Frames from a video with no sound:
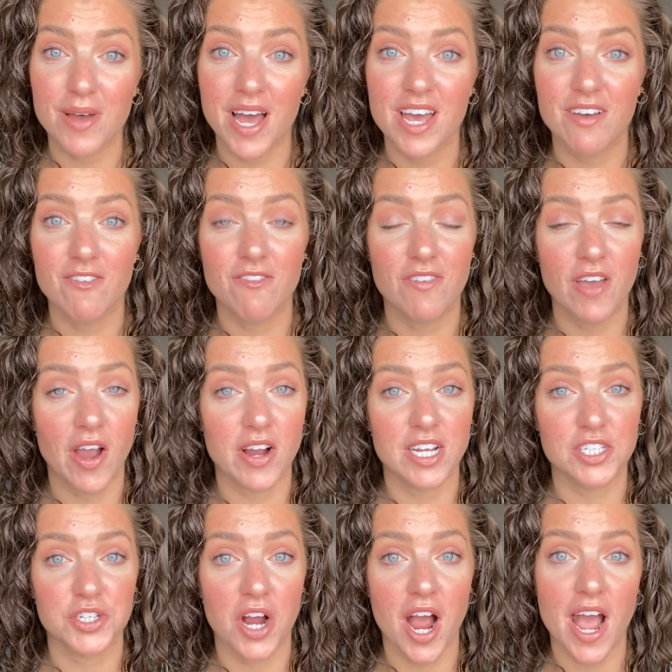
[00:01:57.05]
I have very
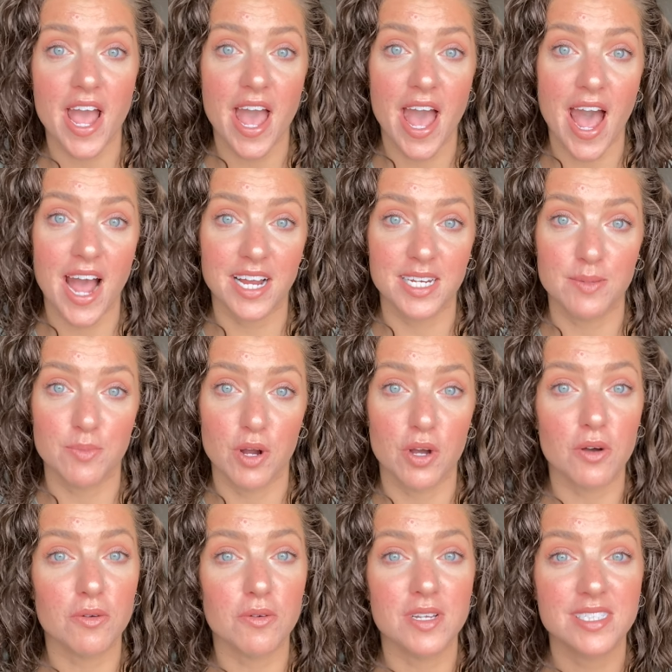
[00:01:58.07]
dry,
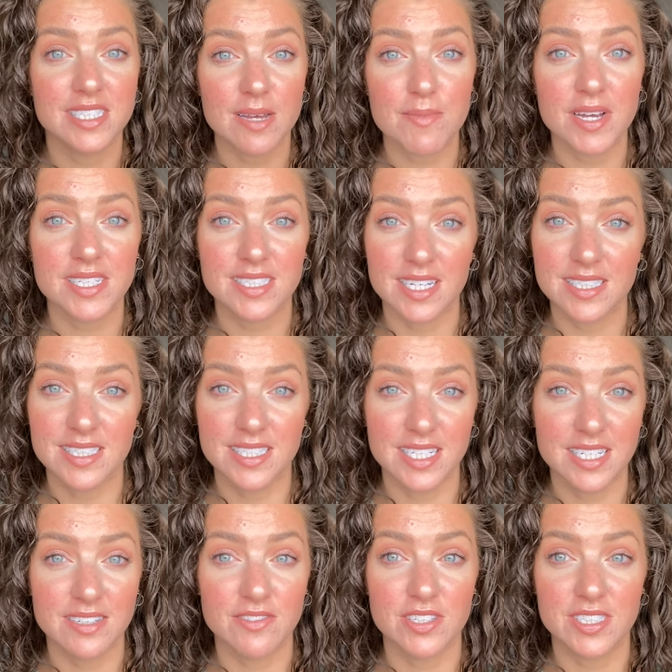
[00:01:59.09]
acne-prone,
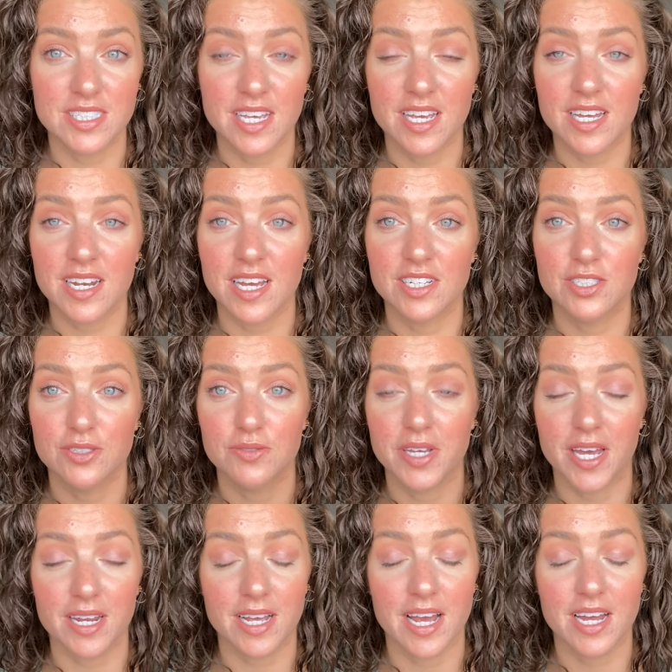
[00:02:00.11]
semi-sensitive skin. I do
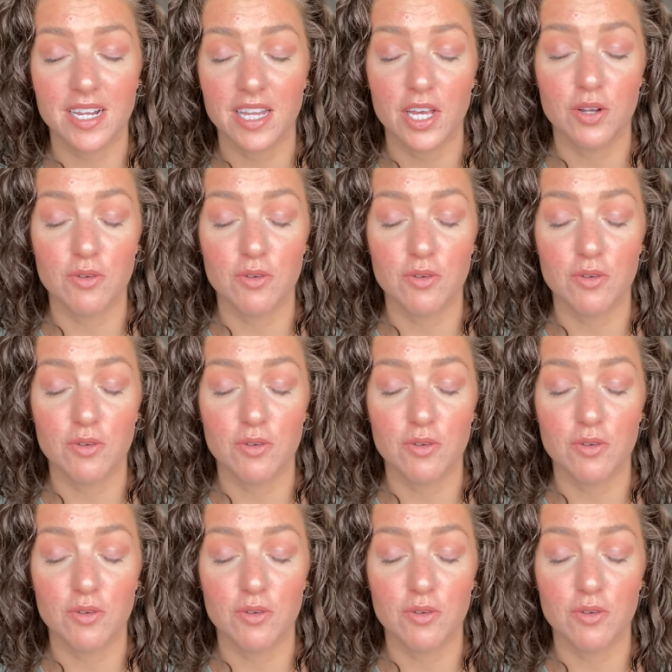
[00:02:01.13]
get kind of like